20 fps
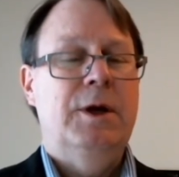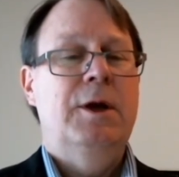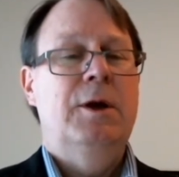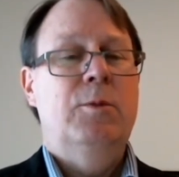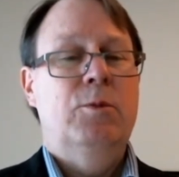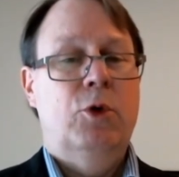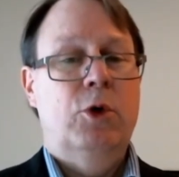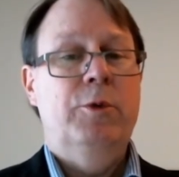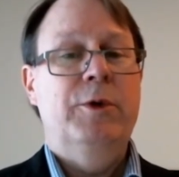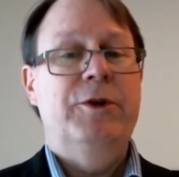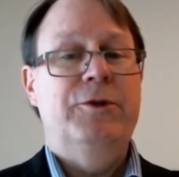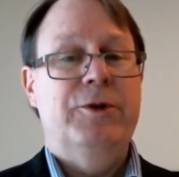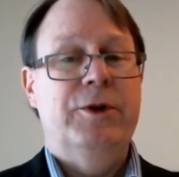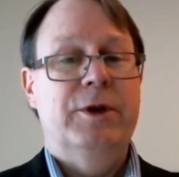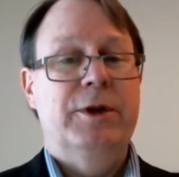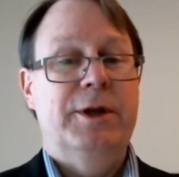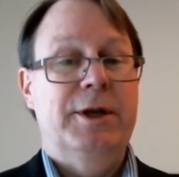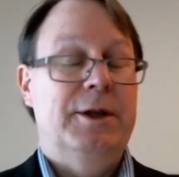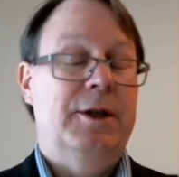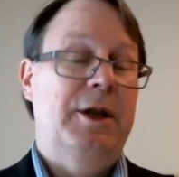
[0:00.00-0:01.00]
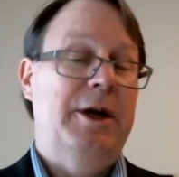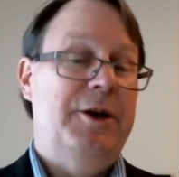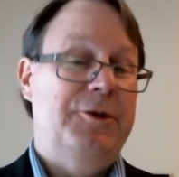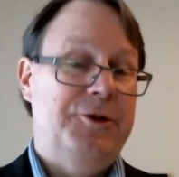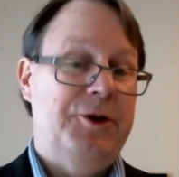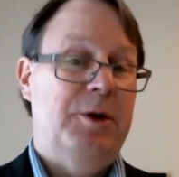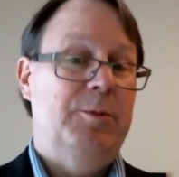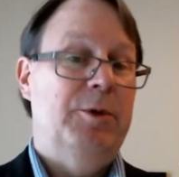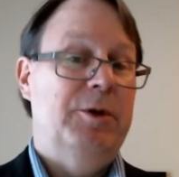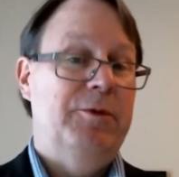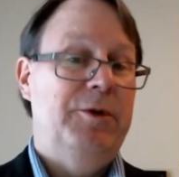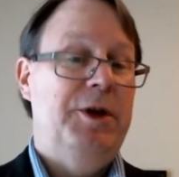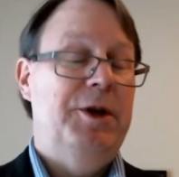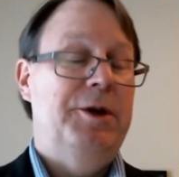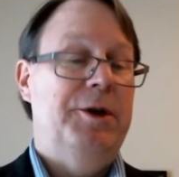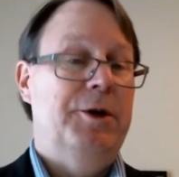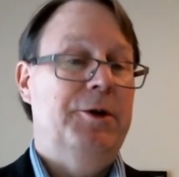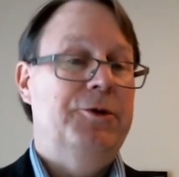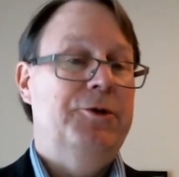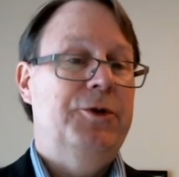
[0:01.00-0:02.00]
More recently, in the last couple of
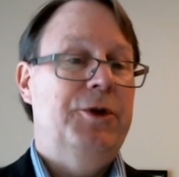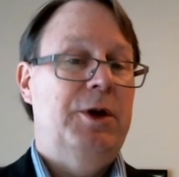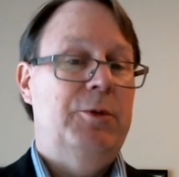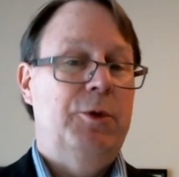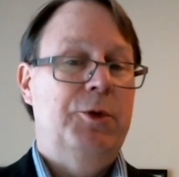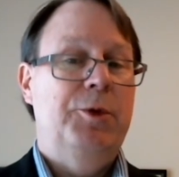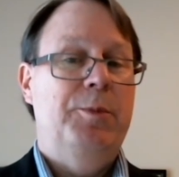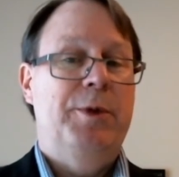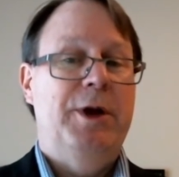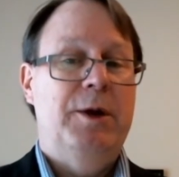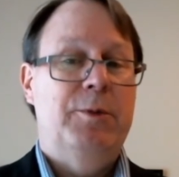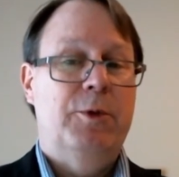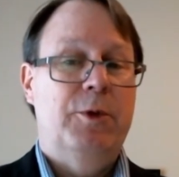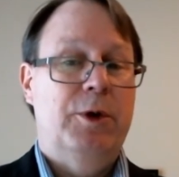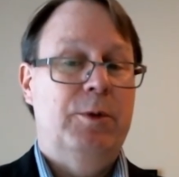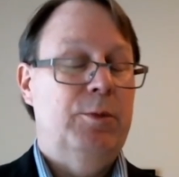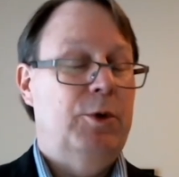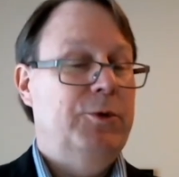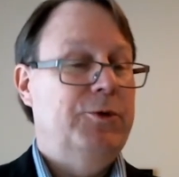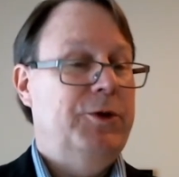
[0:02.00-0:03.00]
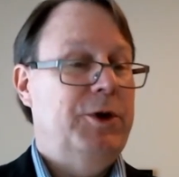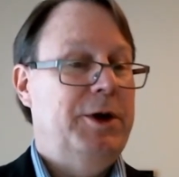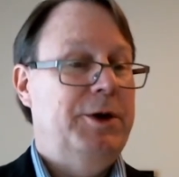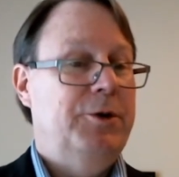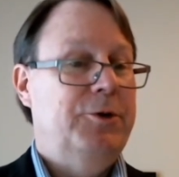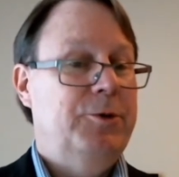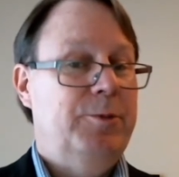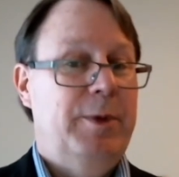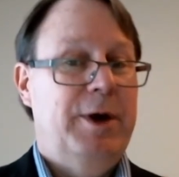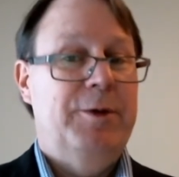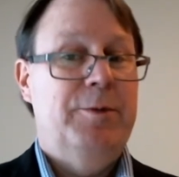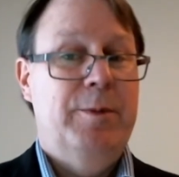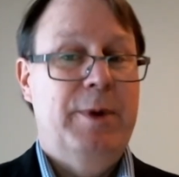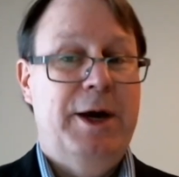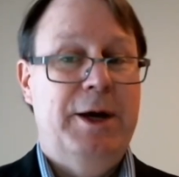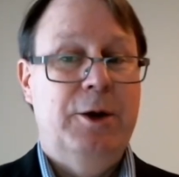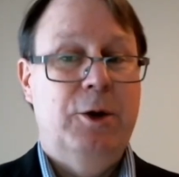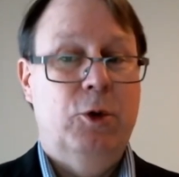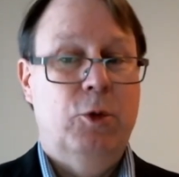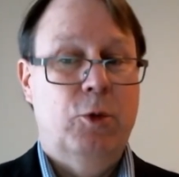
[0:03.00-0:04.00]
years, I wrote a paper on Bolzano's
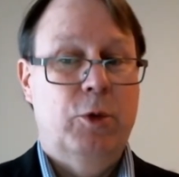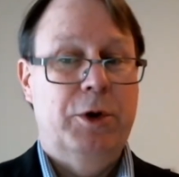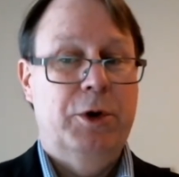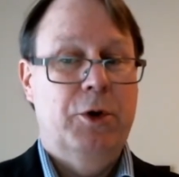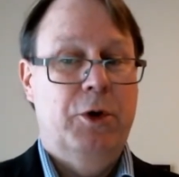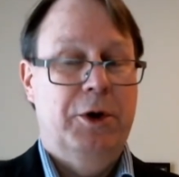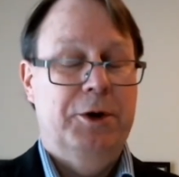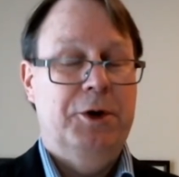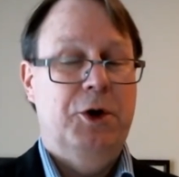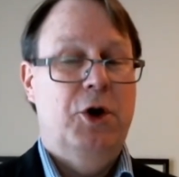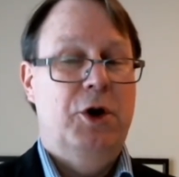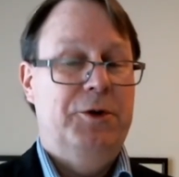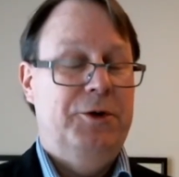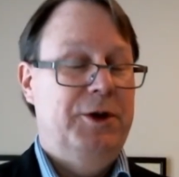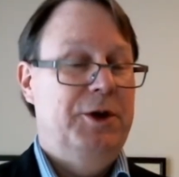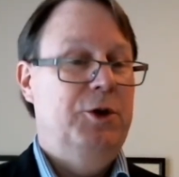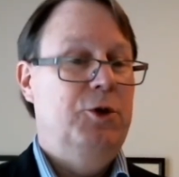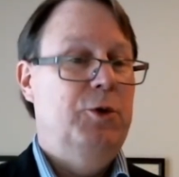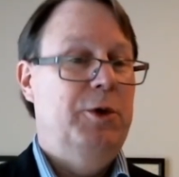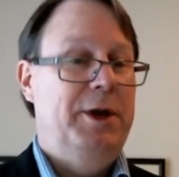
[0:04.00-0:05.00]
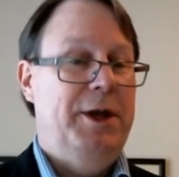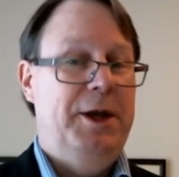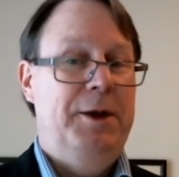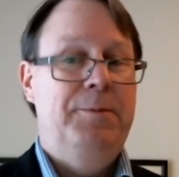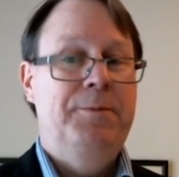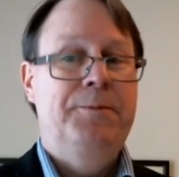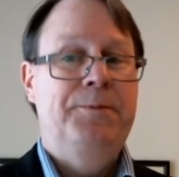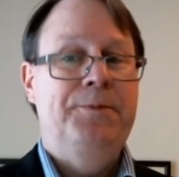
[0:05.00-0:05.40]
mathematical work on continuity